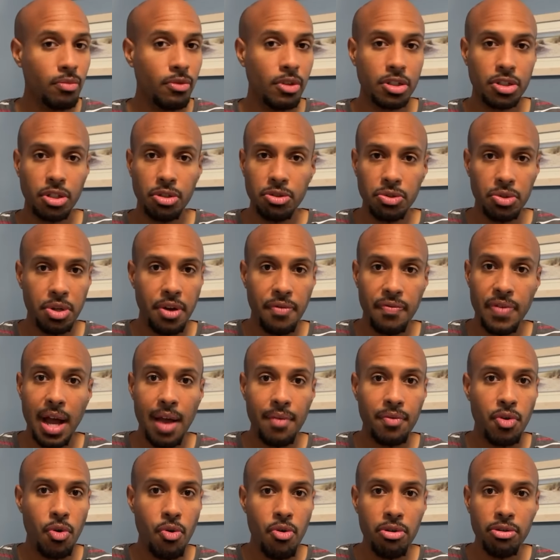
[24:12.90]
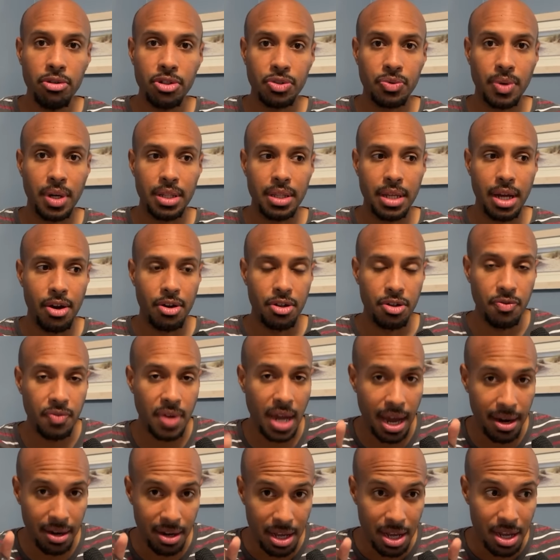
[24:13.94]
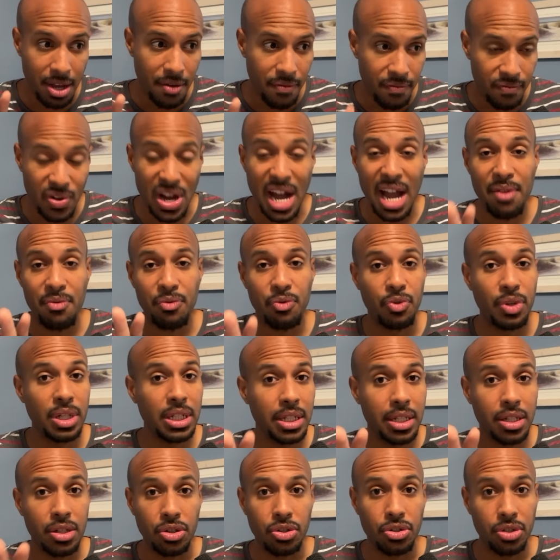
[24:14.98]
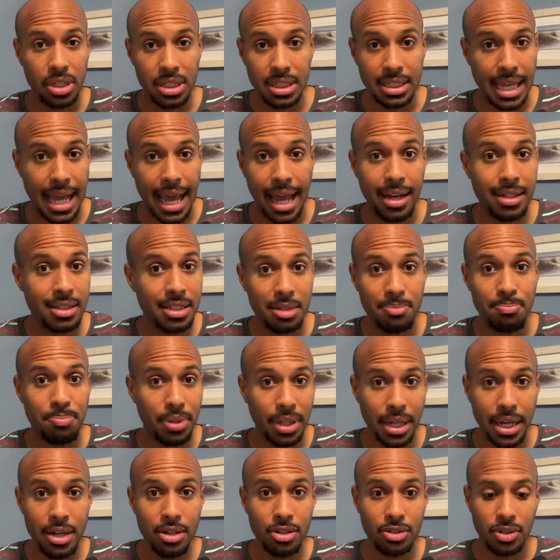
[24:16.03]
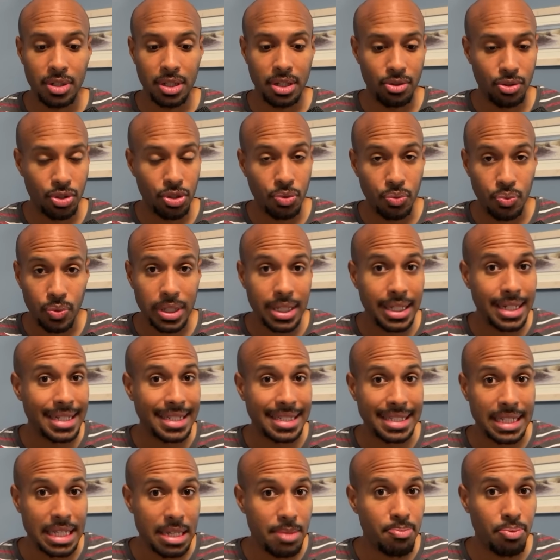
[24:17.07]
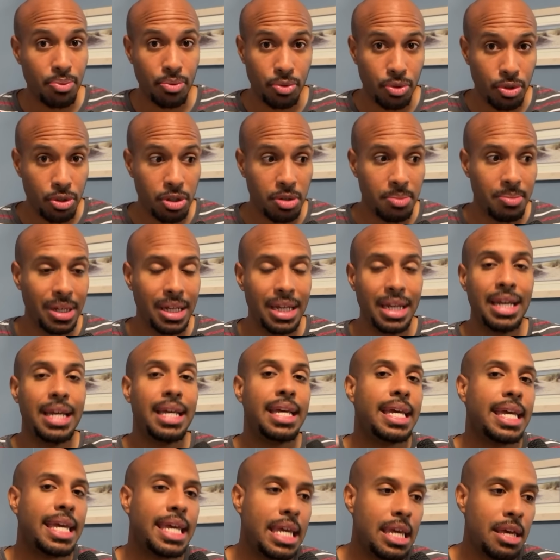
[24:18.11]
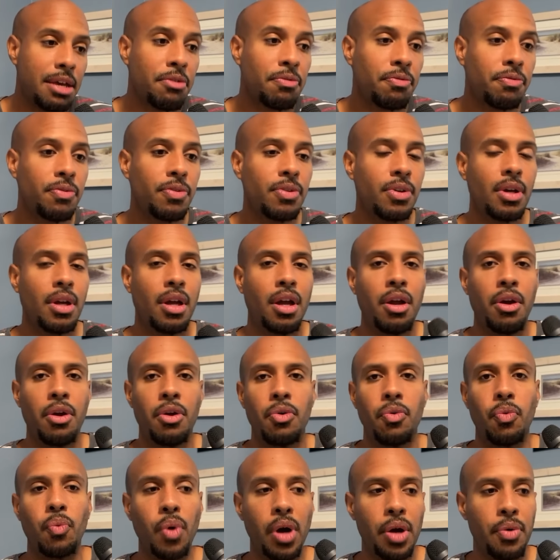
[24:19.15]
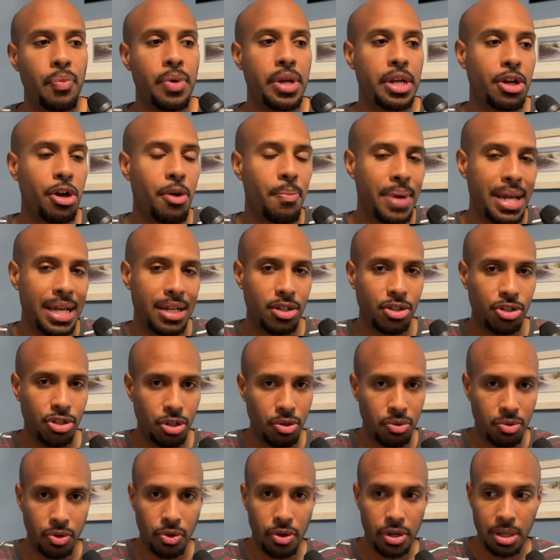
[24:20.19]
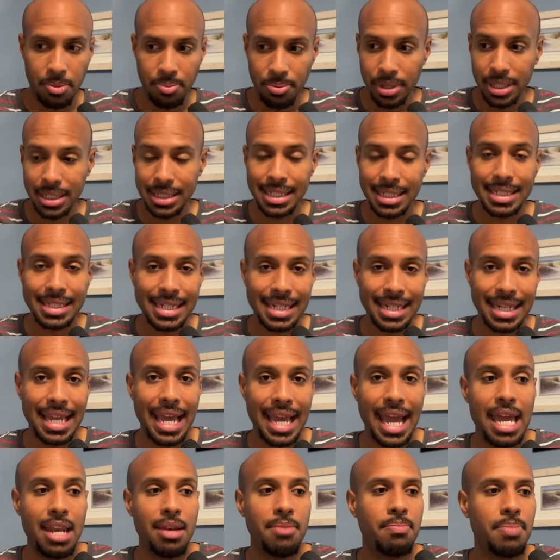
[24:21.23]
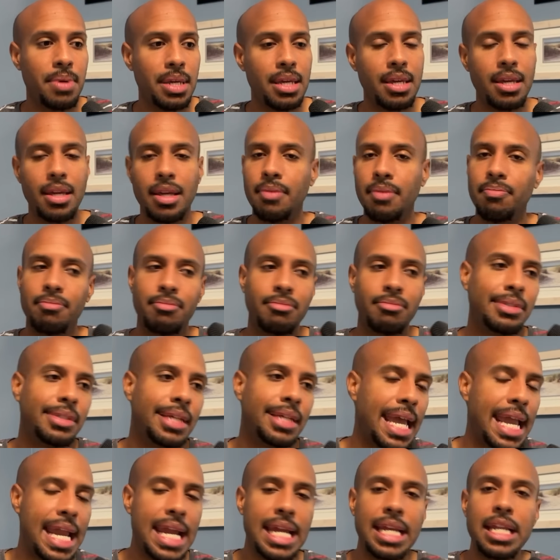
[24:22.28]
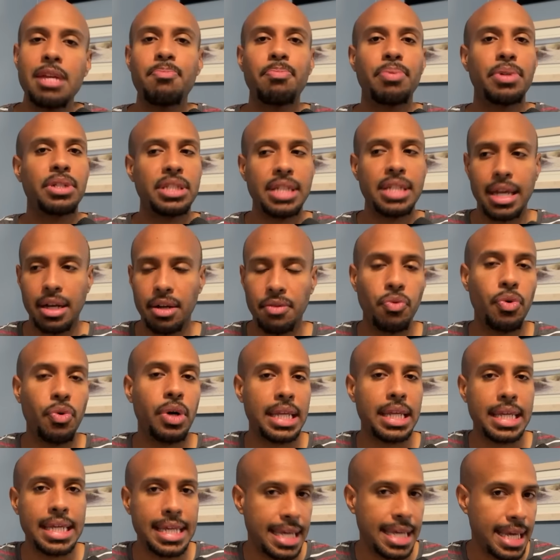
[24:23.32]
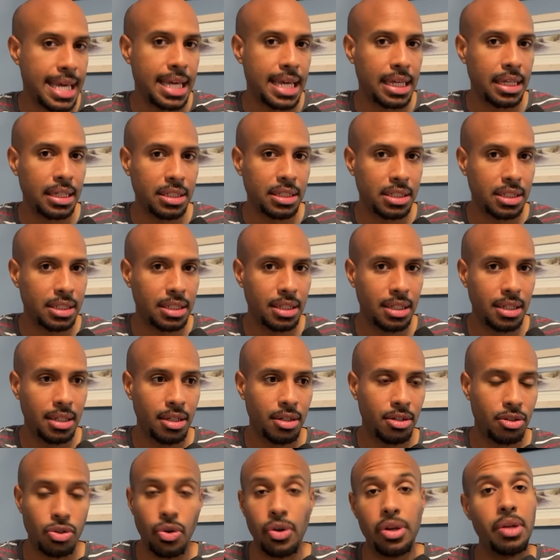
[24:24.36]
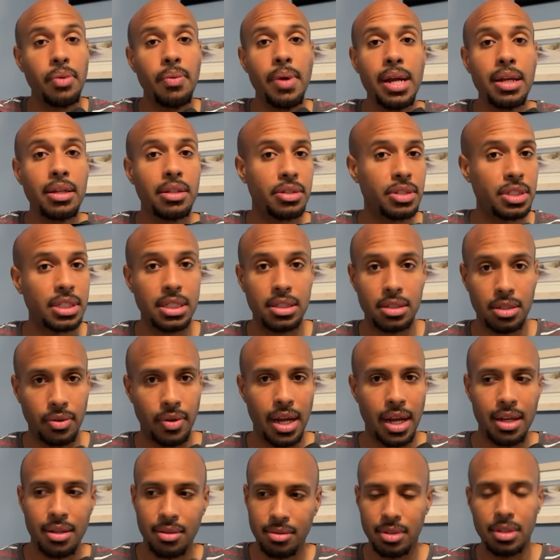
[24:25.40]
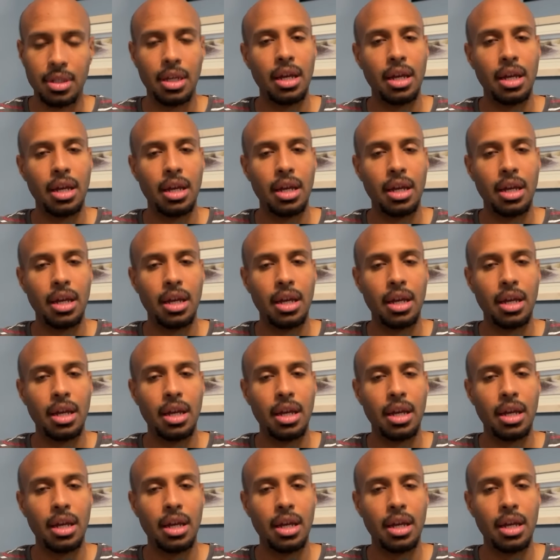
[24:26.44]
So those are your five corners right there. And you've got five really good, talented players right there. It's a really deep room if what Rico Payton showed during the preseason can be 80% of what he is during the regular season, right?